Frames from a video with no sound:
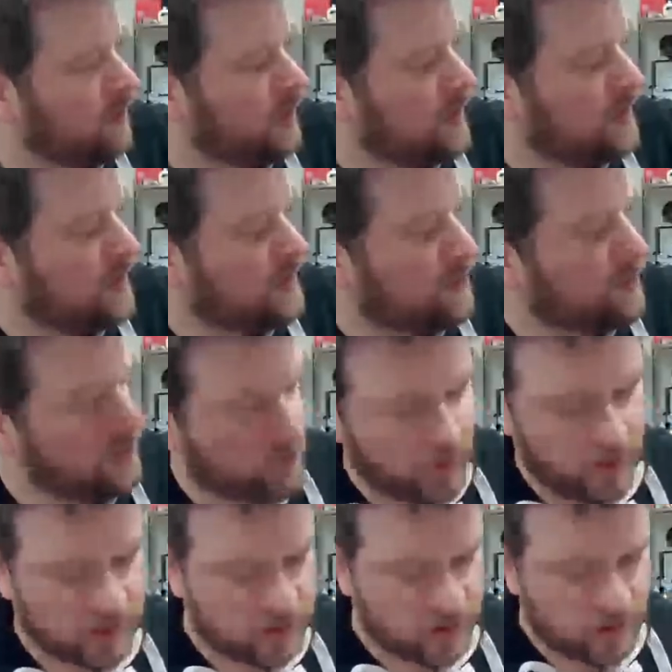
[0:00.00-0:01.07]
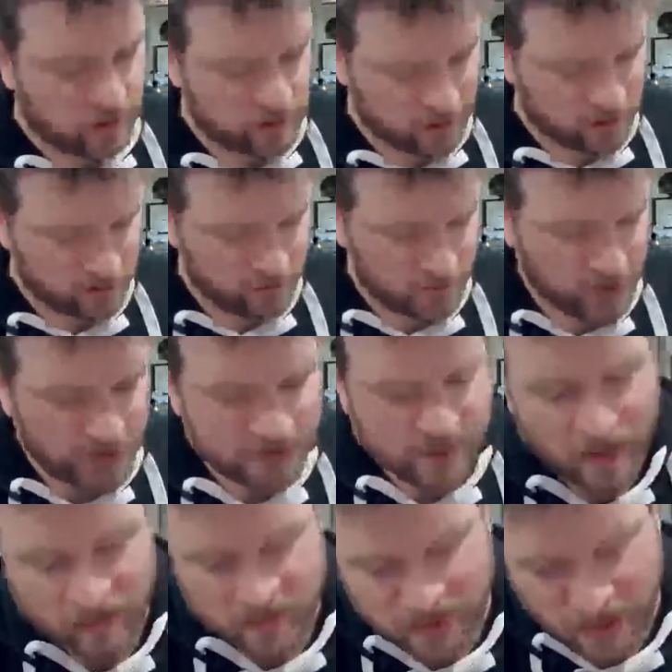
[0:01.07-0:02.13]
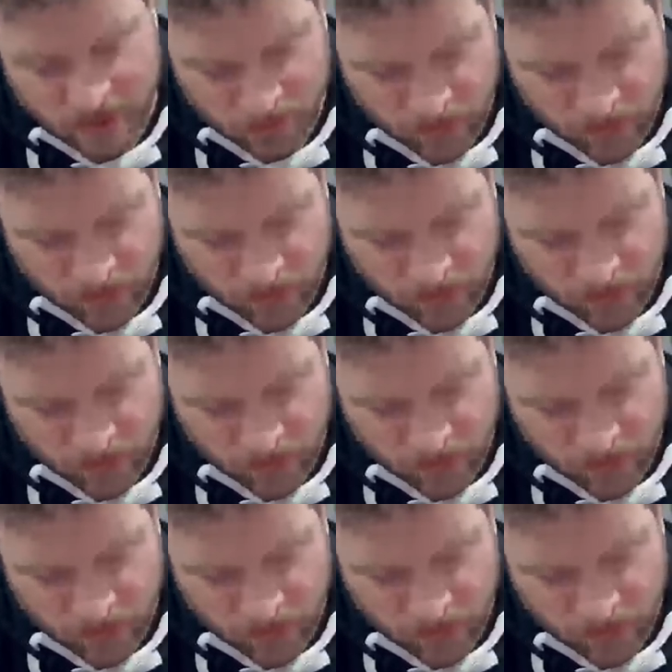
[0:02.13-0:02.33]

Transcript: I take that with a grain of salt, that it's Amazon's